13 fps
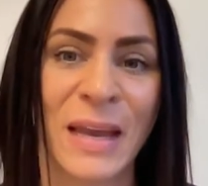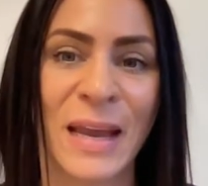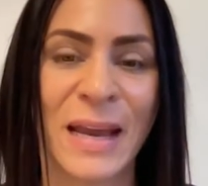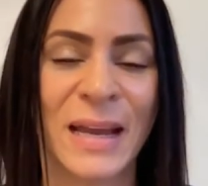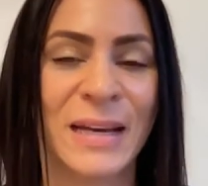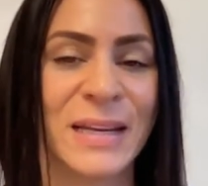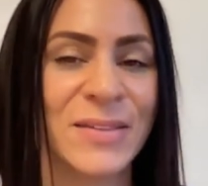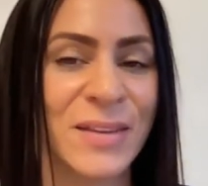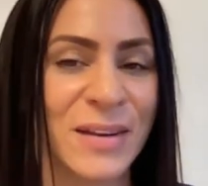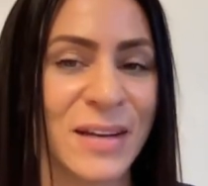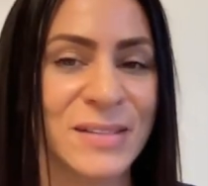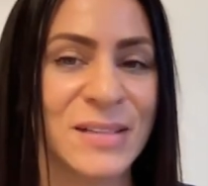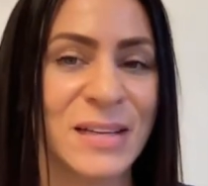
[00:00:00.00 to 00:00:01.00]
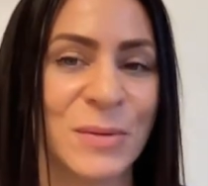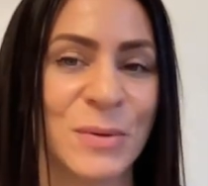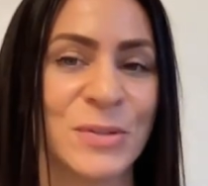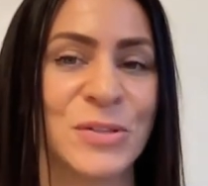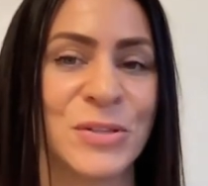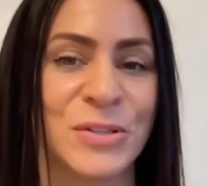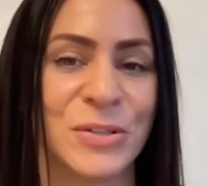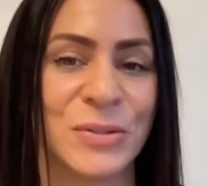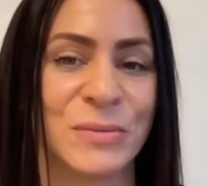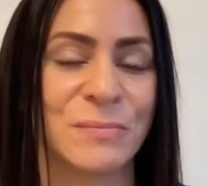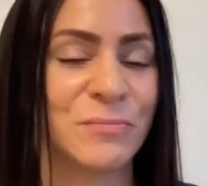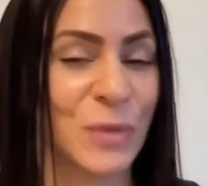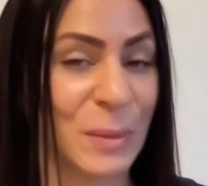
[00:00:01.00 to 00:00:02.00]
And the next thing I want you to do
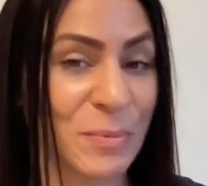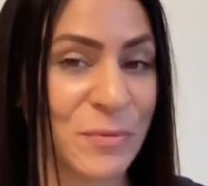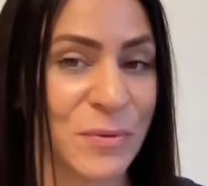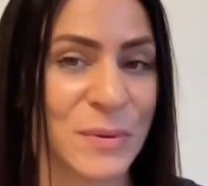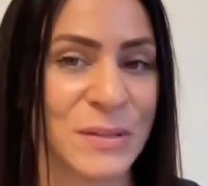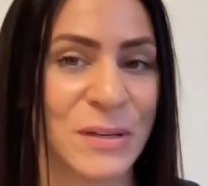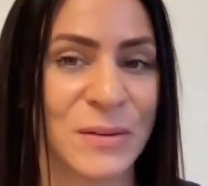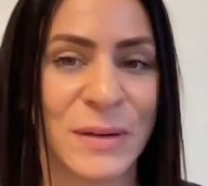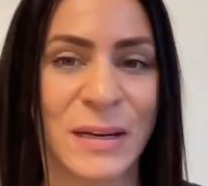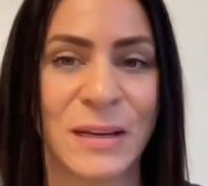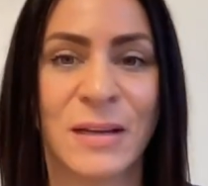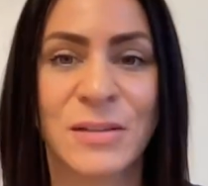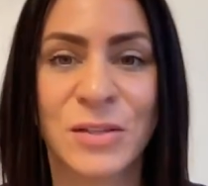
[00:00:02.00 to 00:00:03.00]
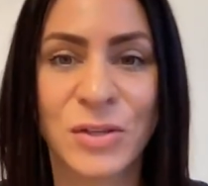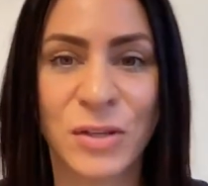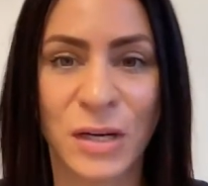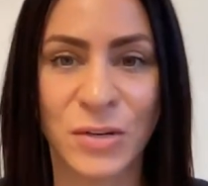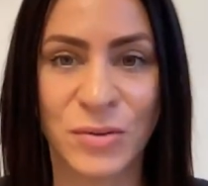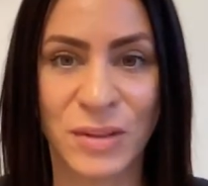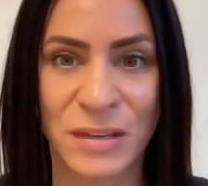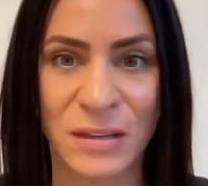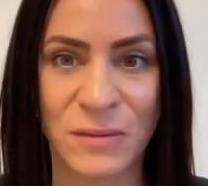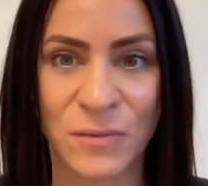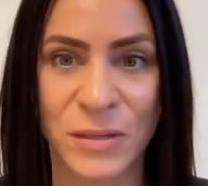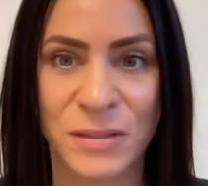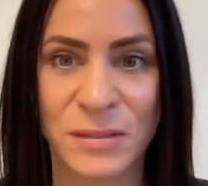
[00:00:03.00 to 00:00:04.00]
right before we start reading is to turn on your thinking
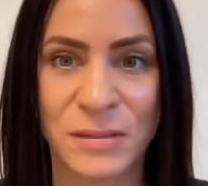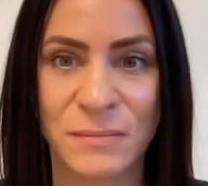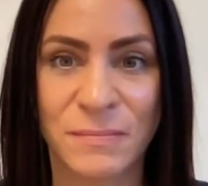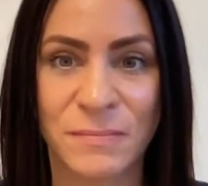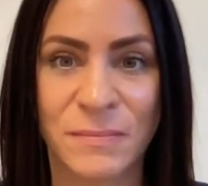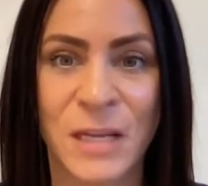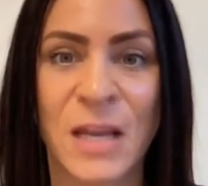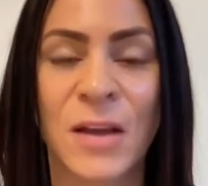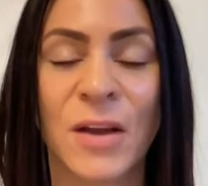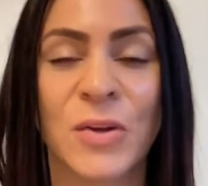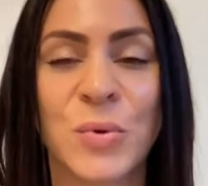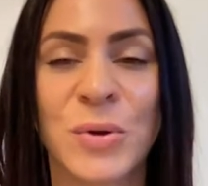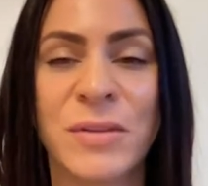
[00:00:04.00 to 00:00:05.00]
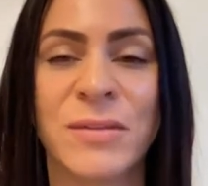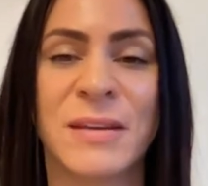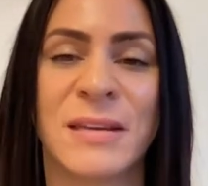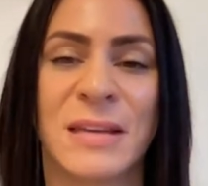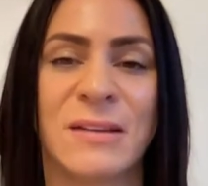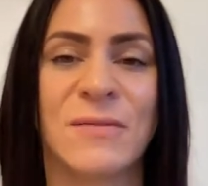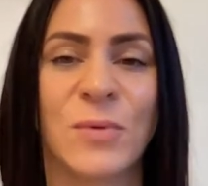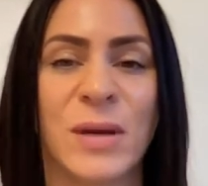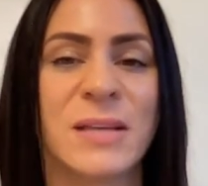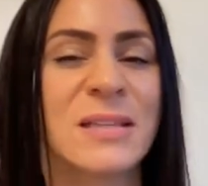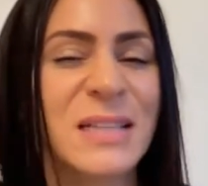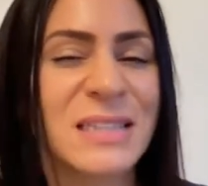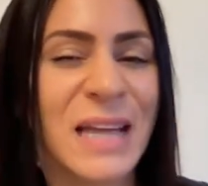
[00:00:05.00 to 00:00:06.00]
voice. Your thinking
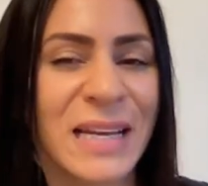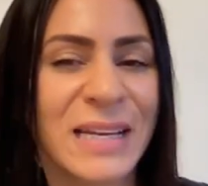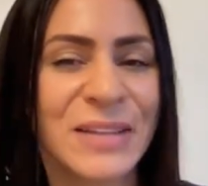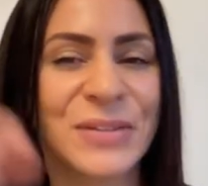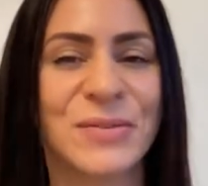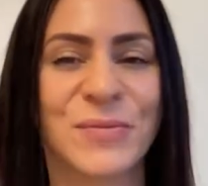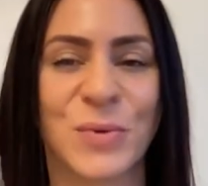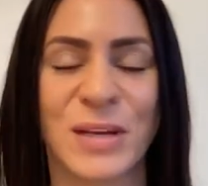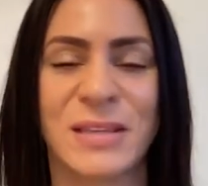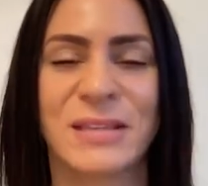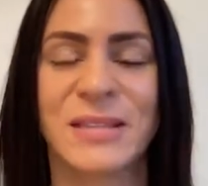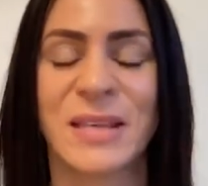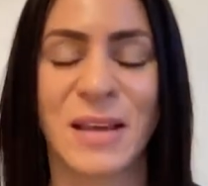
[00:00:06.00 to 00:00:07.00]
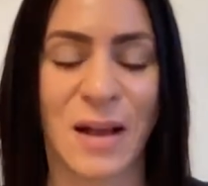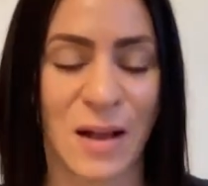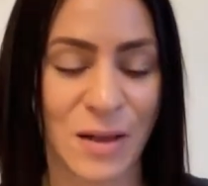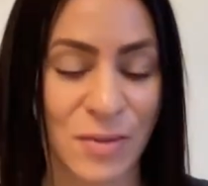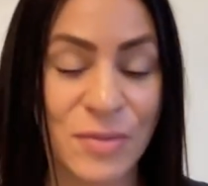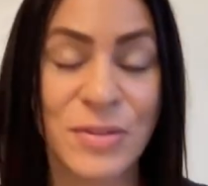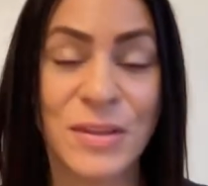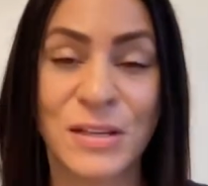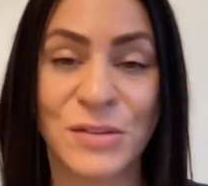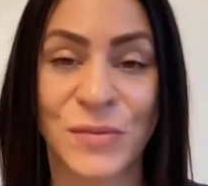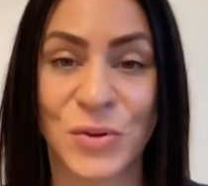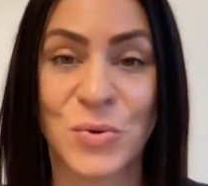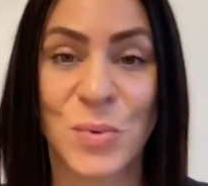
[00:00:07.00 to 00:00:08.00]
voice is a tiny little voice that thinks
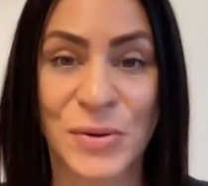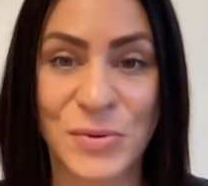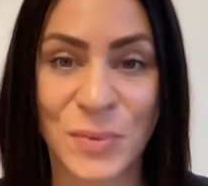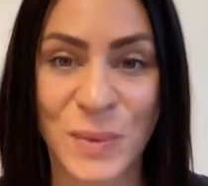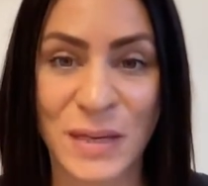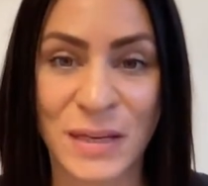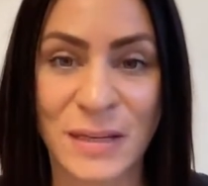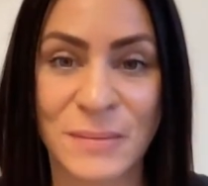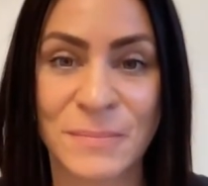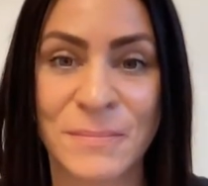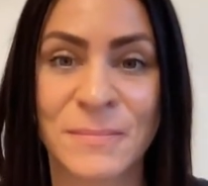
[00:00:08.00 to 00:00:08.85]
for you while you read.